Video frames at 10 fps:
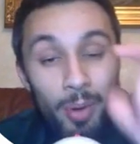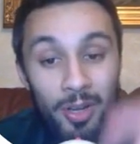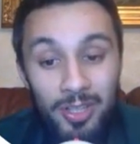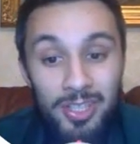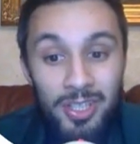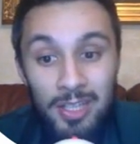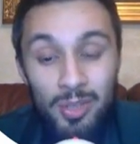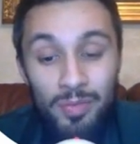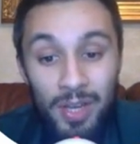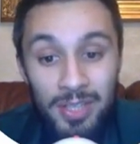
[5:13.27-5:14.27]
but in
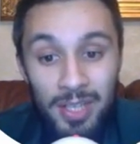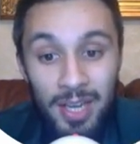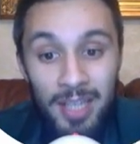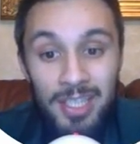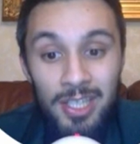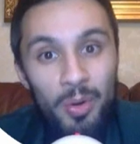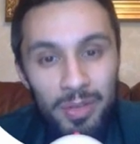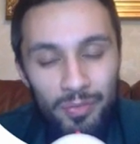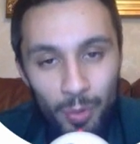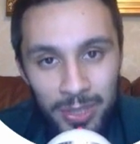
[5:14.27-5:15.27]
2019,
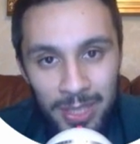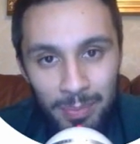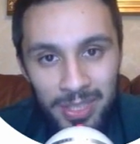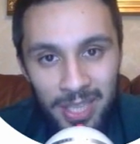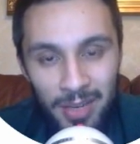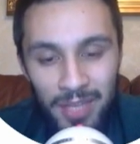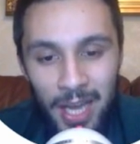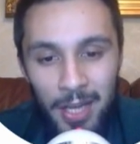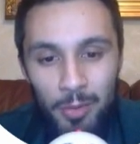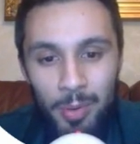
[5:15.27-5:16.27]
only 14% of
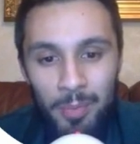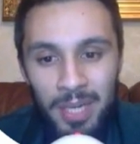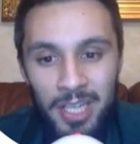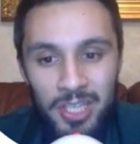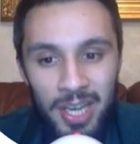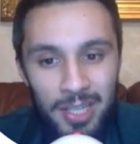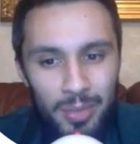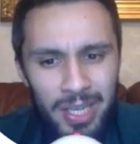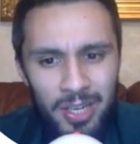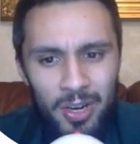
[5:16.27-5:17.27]
the adult population had
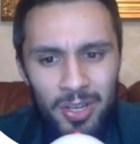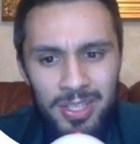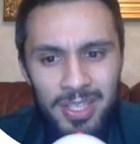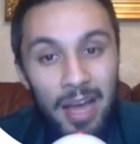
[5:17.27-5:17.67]
credit cards,